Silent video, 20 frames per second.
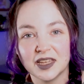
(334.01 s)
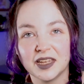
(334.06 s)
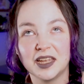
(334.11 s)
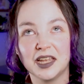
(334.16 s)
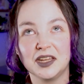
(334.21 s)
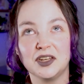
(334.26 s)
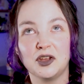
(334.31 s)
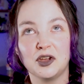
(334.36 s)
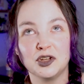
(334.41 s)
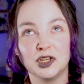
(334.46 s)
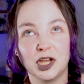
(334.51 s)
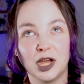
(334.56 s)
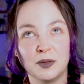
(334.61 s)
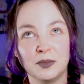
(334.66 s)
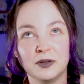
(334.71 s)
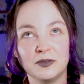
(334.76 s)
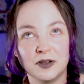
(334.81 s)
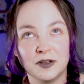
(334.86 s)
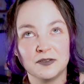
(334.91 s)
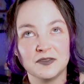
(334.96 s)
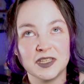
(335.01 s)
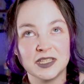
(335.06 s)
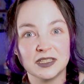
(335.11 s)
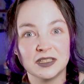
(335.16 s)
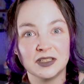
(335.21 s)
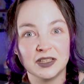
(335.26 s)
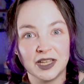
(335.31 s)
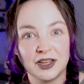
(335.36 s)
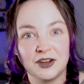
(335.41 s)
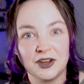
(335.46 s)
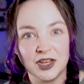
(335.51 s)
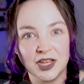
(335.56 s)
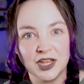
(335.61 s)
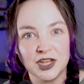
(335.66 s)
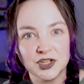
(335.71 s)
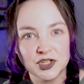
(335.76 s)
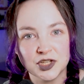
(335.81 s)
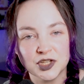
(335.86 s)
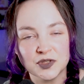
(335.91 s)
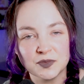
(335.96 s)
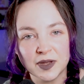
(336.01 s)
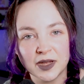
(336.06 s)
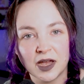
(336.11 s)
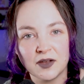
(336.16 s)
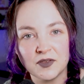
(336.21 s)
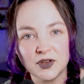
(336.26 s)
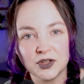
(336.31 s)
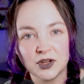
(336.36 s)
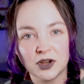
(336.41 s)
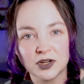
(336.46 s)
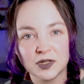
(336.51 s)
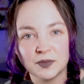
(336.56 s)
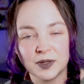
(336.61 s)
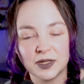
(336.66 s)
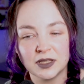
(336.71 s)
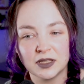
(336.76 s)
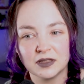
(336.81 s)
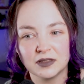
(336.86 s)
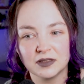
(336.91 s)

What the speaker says: And on top of all of these glaring issues, we haven't talked about